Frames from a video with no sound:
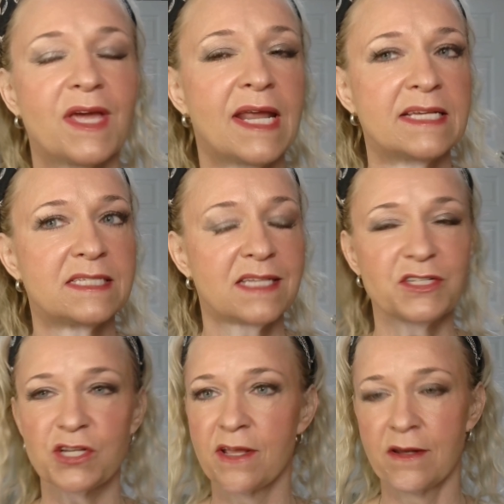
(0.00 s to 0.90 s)
That has
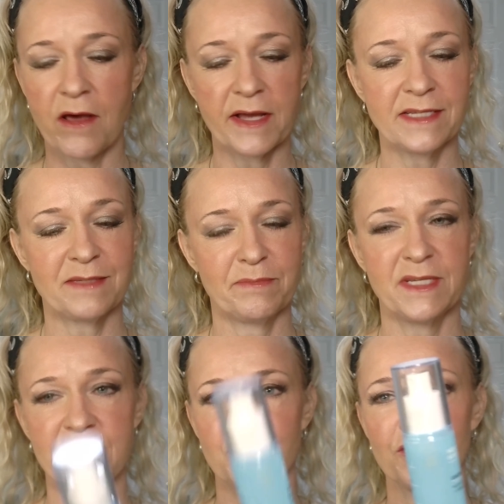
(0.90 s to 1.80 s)
such a nice
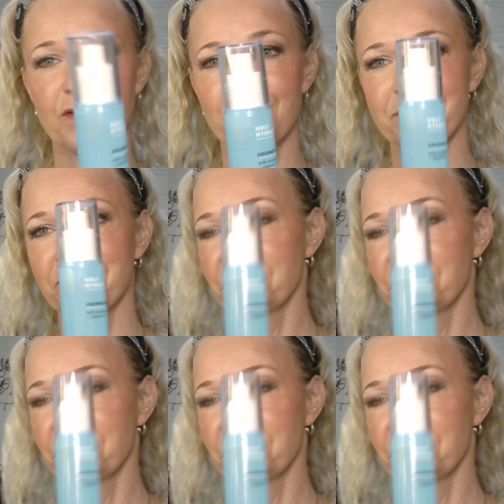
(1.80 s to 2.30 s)
mister.